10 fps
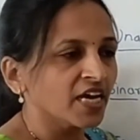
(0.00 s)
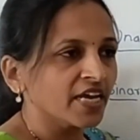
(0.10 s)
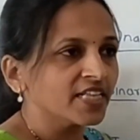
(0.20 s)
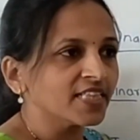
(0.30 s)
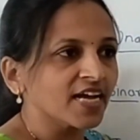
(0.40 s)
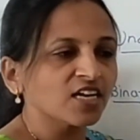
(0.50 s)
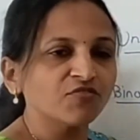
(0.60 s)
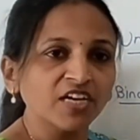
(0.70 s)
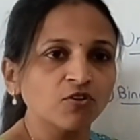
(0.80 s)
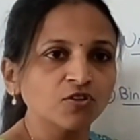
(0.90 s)
In that
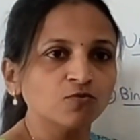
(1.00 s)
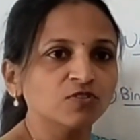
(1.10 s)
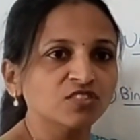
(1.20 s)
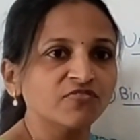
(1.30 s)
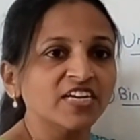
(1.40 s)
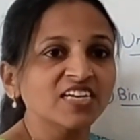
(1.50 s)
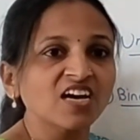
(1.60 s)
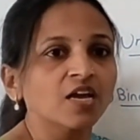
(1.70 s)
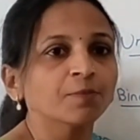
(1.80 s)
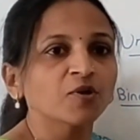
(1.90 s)
we have used one
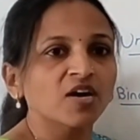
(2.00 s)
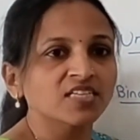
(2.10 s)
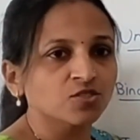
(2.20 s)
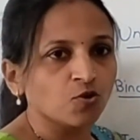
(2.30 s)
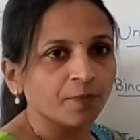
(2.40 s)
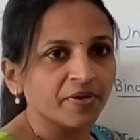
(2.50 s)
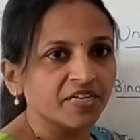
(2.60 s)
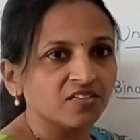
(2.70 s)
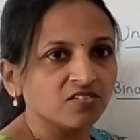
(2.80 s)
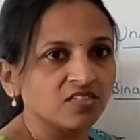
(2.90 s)
typecast
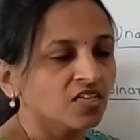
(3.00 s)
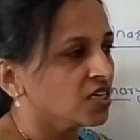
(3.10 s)
operator.